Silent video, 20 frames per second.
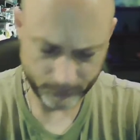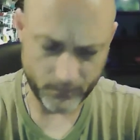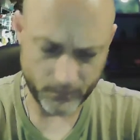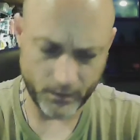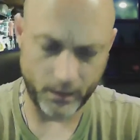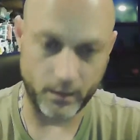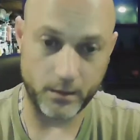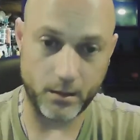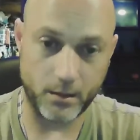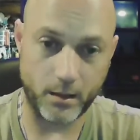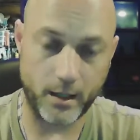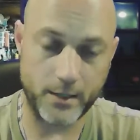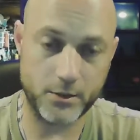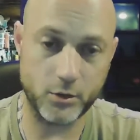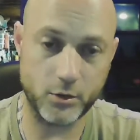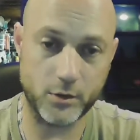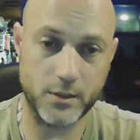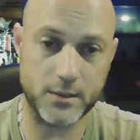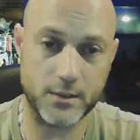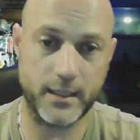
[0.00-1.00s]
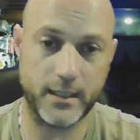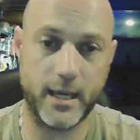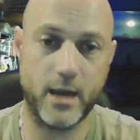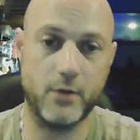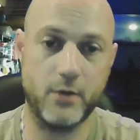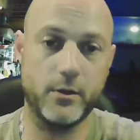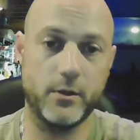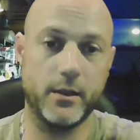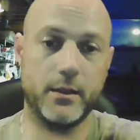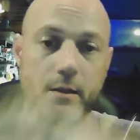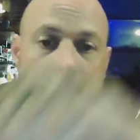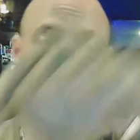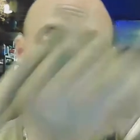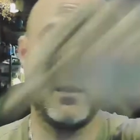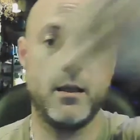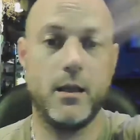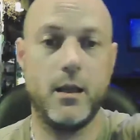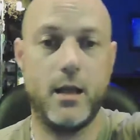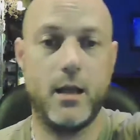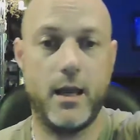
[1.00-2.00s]
And I took this thing out, and
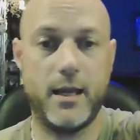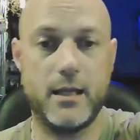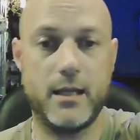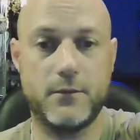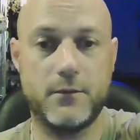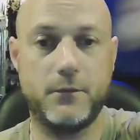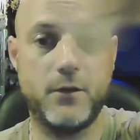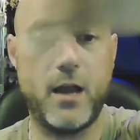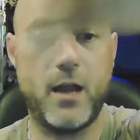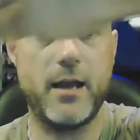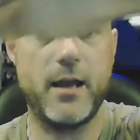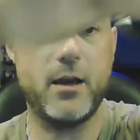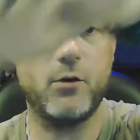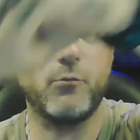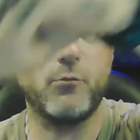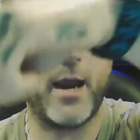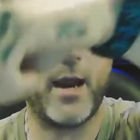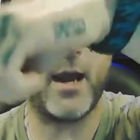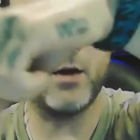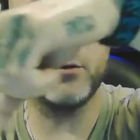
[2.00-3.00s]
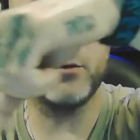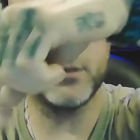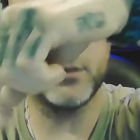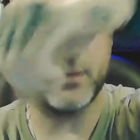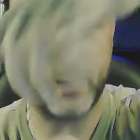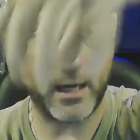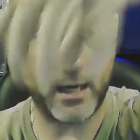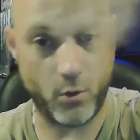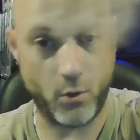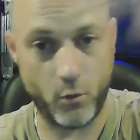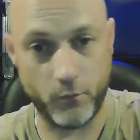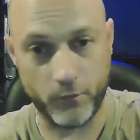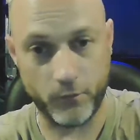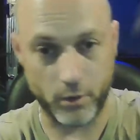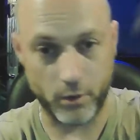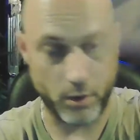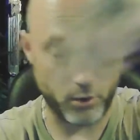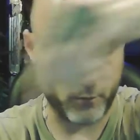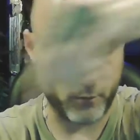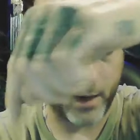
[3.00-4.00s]
I got to fly around, not
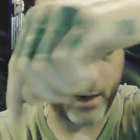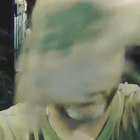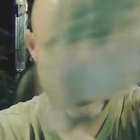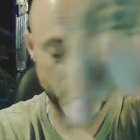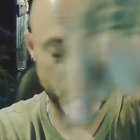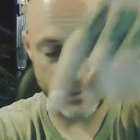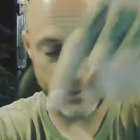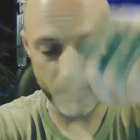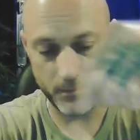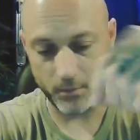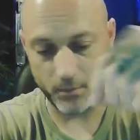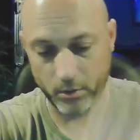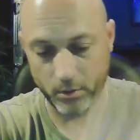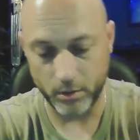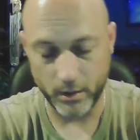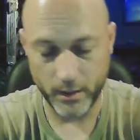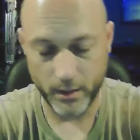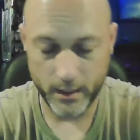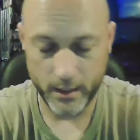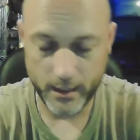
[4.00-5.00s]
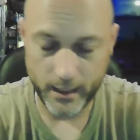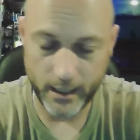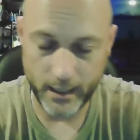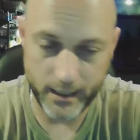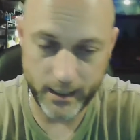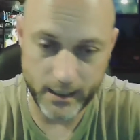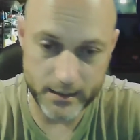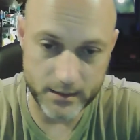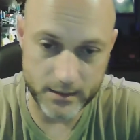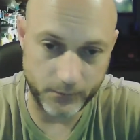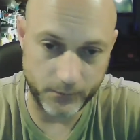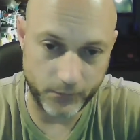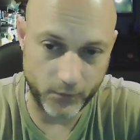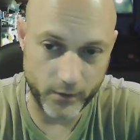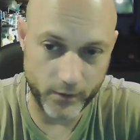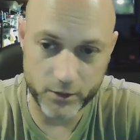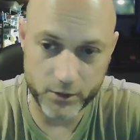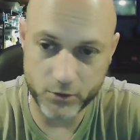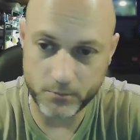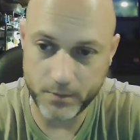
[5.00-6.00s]
over, around the people and get some
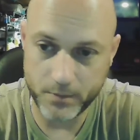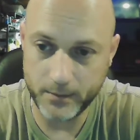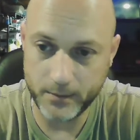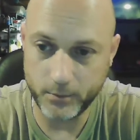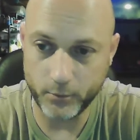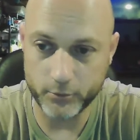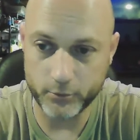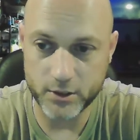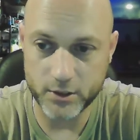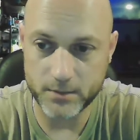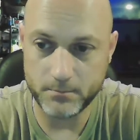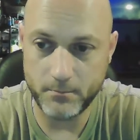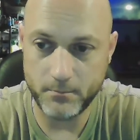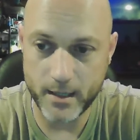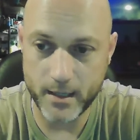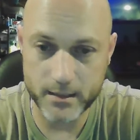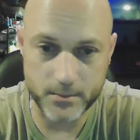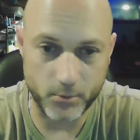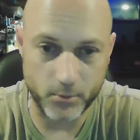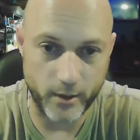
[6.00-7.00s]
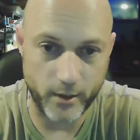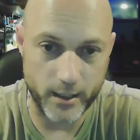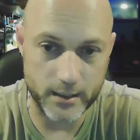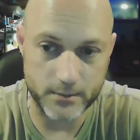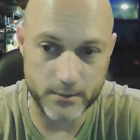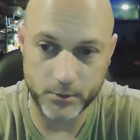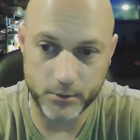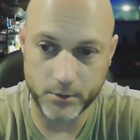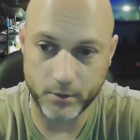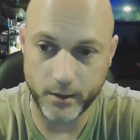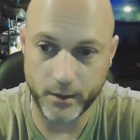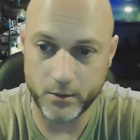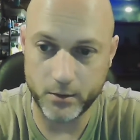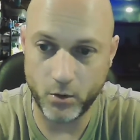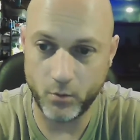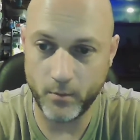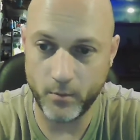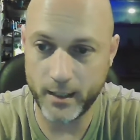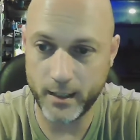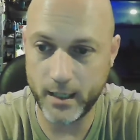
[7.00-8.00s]
footage. And people were just mesmerized, but they're like,
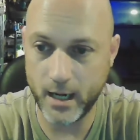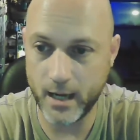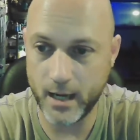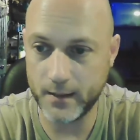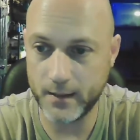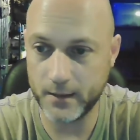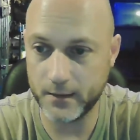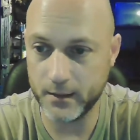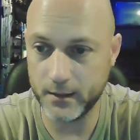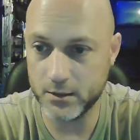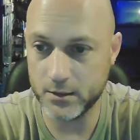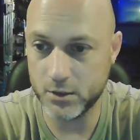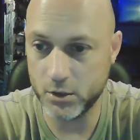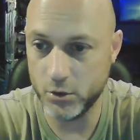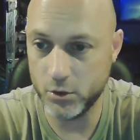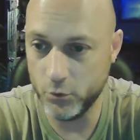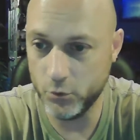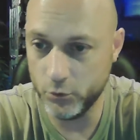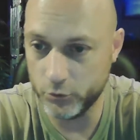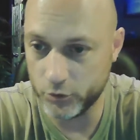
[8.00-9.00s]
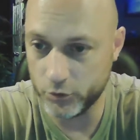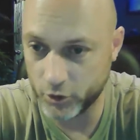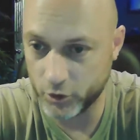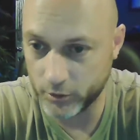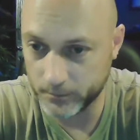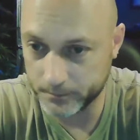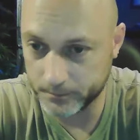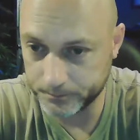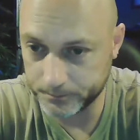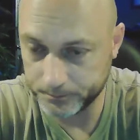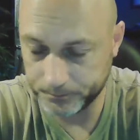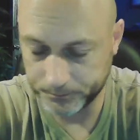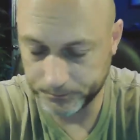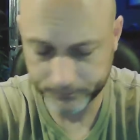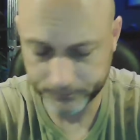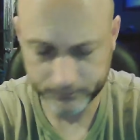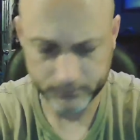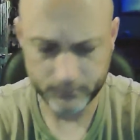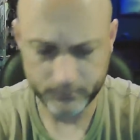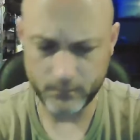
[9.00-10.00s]
oh my God, that thing is huge.
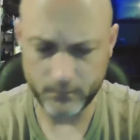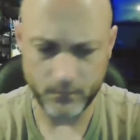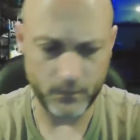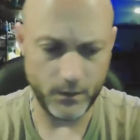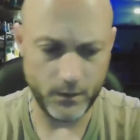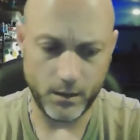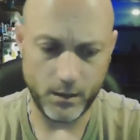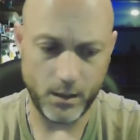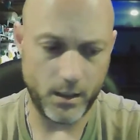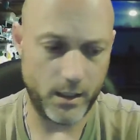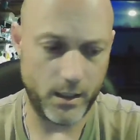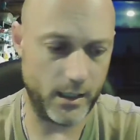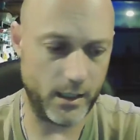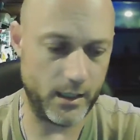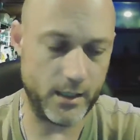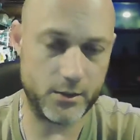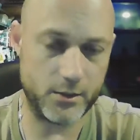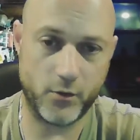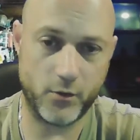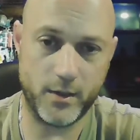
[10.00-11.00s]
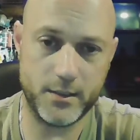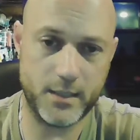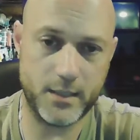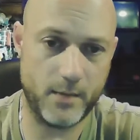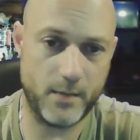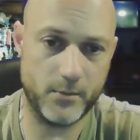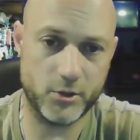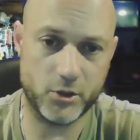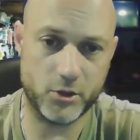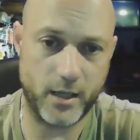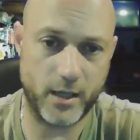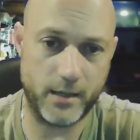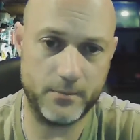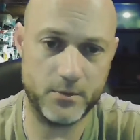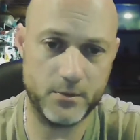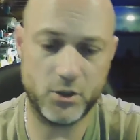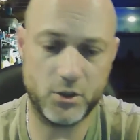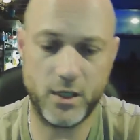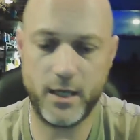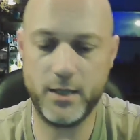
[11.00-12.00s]
It's crazy how much time
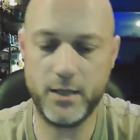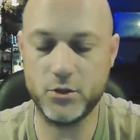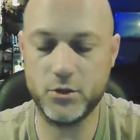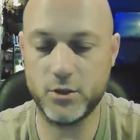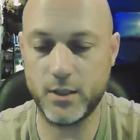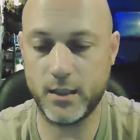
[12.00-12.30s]
has changed.